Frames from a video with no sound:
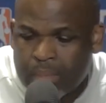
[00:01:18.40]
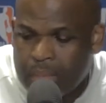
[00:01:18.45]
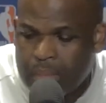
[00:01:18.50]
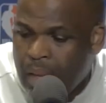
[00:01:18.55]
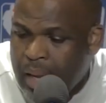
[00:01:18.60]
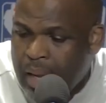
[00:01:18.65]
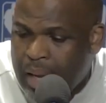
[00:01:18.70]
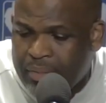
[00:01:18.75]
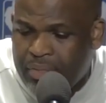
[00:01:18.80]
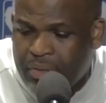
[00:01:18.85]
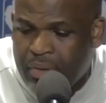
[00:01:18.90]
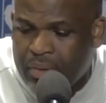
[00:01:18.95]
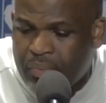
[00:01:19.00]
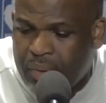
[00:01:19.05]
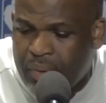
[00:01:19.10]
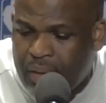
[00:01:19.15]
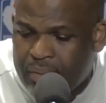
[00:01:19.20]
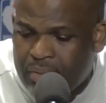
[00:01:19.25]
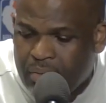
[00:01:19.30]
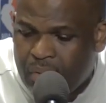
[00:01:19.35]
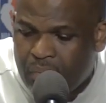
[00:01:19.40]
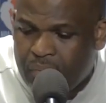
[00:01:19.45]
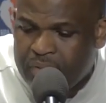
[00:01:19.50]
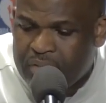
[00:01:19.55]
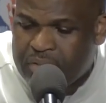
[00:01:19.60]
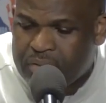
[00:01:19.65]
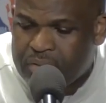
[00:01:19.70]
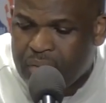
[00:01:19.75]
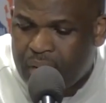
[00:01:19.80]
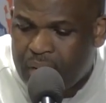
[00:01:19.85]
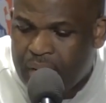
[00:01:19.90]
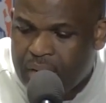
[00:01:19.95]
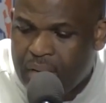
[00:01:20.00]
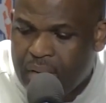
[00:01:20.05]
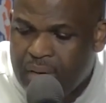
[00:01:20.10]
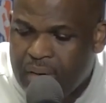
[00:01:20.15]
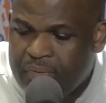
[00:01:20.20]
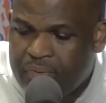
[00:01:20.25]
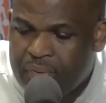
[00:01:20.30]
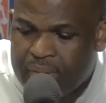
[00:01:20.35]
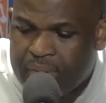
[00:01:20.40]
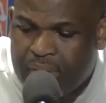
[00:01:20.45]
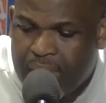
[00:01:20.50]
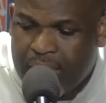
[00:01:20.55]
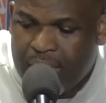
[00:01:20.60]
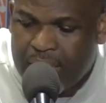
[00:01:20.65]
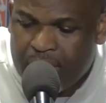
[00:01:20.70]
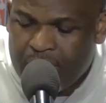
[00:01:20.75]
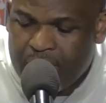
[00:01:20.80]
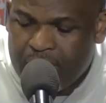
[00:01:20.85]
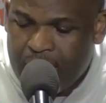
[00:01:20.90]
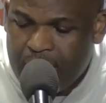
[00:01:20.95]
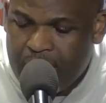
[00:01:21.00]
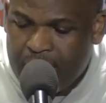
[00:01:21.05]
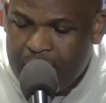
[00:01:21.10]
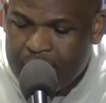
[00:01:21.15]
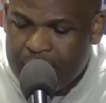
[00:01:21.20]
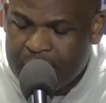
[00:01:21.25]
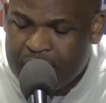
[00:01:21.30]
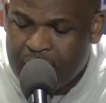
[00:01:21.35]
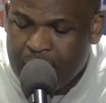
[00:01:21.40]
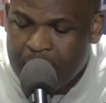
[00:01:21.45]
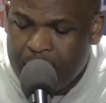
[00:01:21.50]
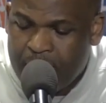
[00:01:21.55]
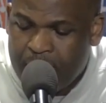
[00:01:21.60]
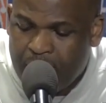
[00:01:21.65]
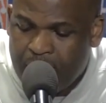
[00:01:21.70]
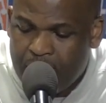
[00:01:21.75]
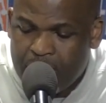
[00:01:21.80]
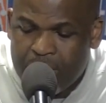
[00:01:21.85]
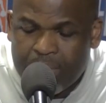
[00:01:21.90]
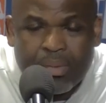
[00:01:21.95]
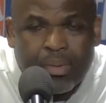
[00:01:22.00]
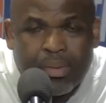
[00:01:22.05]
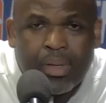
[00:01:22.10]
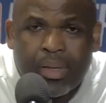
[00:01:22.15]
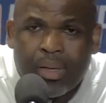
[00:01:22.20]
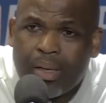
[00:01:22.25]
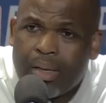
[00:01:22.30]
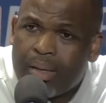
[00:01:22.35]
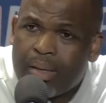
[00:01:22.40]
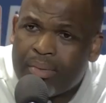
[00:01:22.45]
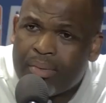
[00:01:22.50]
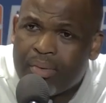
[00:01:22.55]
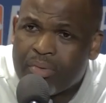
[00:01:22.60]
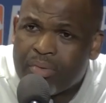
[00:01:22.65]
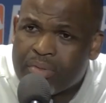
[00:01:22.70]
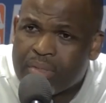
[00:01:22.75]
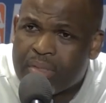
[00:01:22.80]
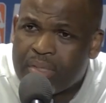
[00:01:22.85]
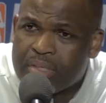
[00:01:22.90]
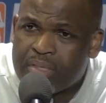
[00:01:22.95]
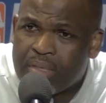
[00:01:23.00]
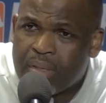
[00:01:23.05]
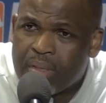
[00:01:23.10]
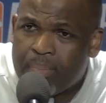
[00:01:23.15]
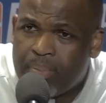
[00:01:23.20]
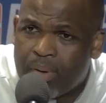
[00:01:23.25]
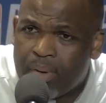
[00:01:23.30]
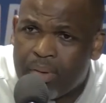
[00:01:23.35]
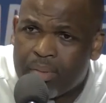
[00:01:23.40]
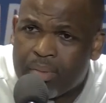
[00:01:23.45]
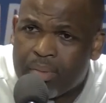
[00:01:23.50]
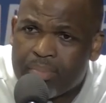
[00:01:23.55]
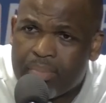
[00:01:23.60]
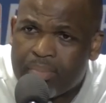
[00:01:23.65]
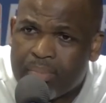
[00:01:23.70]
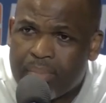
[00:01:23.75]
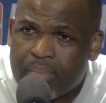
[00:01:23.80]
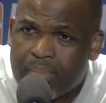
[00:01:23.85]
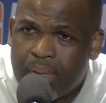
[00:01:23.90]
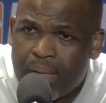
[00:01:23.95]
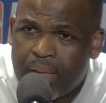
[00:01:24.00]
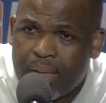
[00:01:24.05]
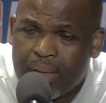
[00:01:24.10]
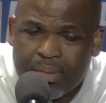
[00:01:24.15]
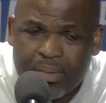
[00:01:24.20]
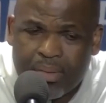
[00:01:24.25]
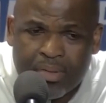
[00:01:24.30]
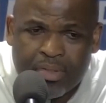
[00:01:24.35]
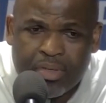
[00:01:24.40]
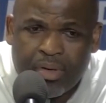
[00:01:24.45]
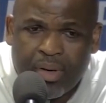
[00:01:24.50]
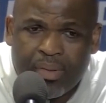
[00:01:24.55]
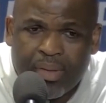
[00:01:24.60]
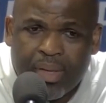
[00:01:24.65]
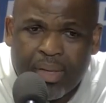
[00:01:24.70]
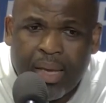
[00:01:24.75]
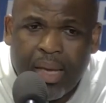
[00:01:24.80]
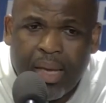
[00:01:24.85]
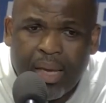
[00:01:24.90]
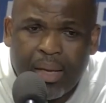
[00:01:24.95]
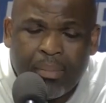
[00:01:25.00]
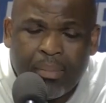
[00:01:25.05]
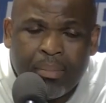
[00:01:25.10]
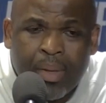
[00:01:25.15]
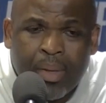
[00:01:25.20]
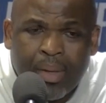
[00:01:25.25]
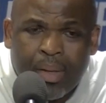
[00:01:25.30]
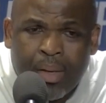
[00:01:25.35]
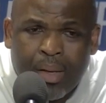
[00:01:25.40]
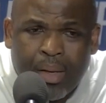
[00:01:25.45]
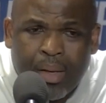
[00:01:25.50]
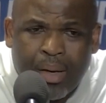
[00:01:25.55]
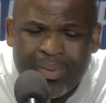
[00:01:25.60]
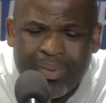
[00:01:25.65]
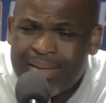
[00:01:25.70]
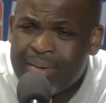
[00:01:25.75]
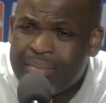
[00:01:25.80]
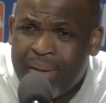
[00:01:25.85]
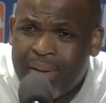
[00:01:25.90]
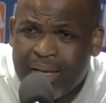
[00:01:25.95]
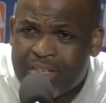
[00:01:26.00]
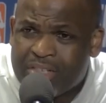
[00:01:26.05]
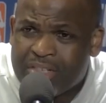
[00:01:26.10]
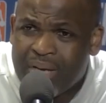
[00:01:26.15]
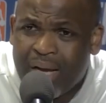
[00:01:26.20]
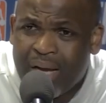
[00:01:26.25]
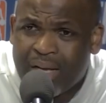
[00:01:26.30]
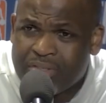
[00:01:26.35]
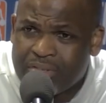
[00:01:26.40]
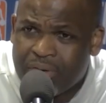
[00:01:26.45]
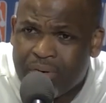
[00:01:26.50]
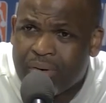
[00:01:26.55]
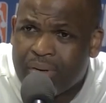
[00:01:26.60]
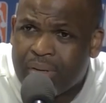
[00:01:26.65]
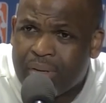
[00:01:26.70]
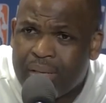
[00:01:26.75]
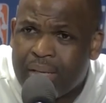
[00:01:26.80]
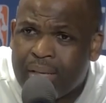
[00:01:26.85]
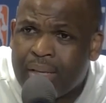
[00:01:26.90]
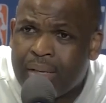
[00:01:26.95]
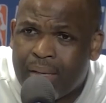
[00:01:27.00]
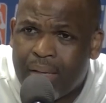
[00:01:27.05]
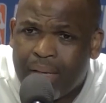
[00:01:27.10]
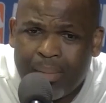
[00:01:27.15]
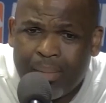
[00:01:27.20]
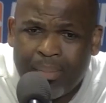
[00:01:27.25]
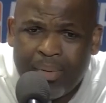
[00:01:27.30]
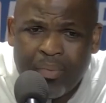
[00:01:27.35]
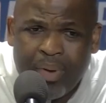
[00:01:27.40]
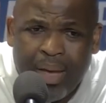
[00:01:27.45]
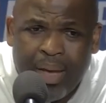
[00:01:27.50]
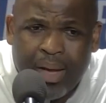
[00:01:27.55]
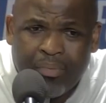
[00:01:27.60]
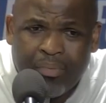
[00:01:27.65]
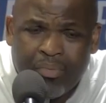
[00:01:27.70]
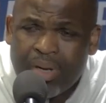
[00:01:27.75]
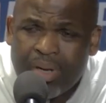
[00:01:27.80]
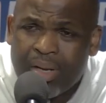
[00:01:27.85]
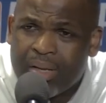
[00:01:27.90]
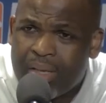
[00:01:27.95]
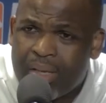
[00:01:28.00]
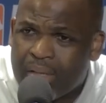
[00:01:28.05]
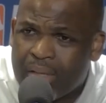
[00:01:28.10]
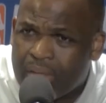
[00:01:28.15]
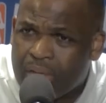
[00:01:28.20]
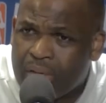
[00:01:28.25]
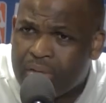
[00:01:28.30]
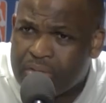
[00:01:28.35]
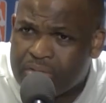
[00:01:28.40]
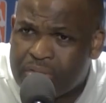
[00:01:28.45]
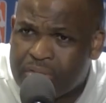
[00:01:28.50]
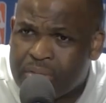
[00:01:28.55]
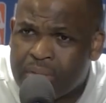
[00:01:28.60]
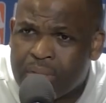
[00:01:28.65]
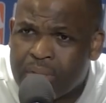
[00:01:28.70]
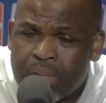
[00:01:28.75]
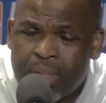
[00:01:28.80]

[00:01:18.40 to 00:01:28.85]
I thought we started off with that, the tempo. I thought it was a good tempo to start the game, and we could make shots early, but we had really good looks.